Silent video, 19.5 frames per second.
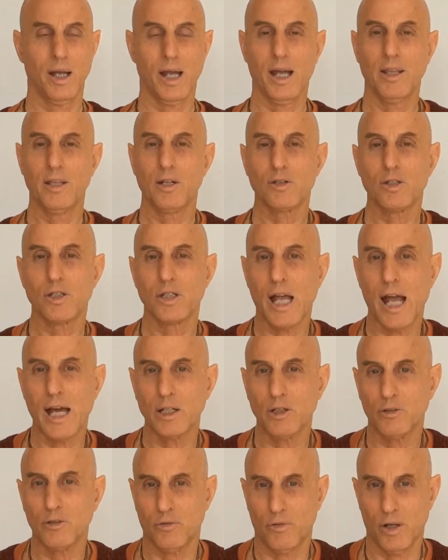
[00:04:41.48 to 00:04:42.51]
And they're
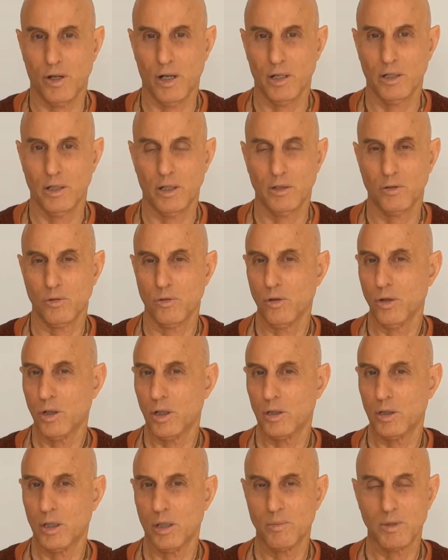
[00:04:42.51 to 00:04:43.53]
satisfied. And you look
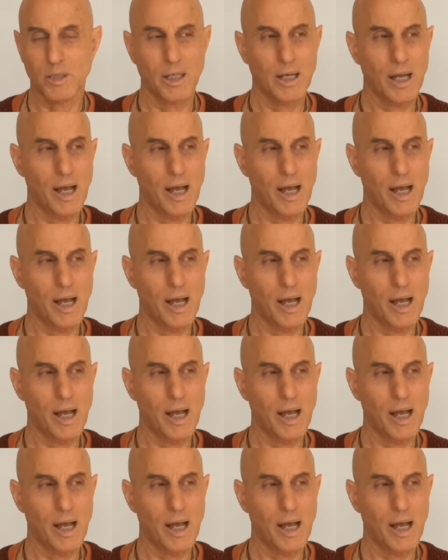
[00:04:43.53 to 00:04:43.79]
at them and say,